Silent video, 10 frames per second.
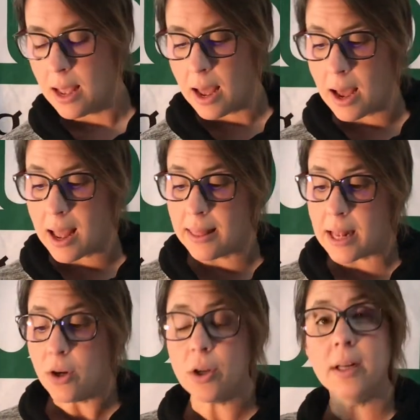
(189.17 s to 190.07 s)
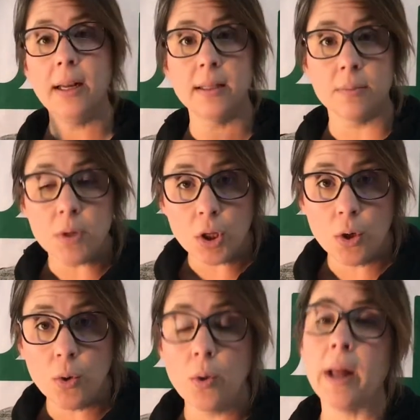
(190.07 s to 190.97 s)
Uh, and then you're going to need some
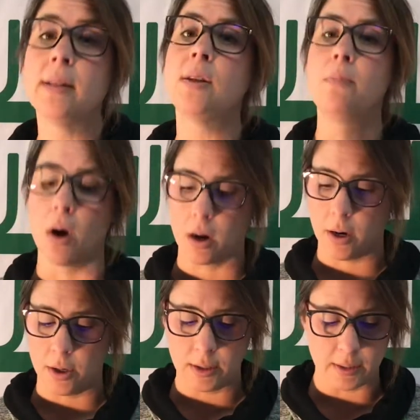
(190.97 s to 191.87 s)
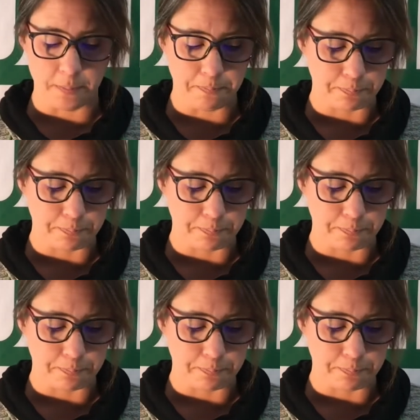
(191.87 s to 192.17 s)
glue and some markers,